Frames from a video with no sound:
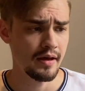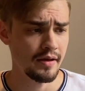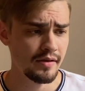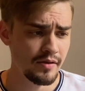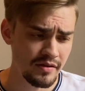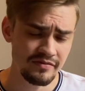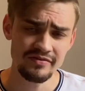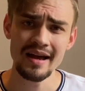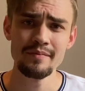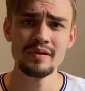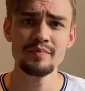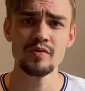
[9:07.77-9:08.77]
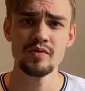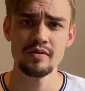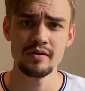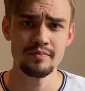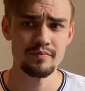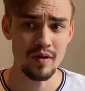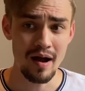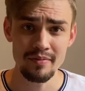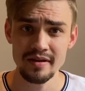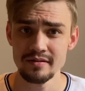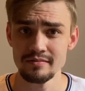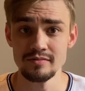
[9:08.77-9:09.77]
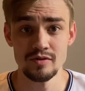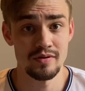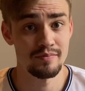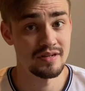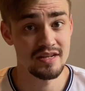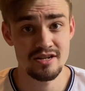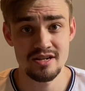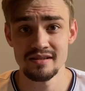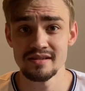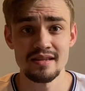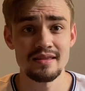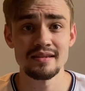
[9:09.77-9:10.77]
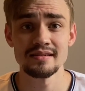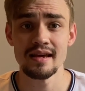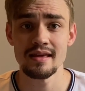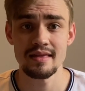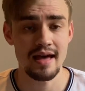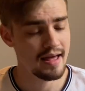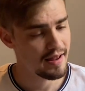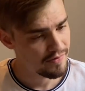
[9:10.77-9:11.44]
You can find people who are probably doing petitions and things like that.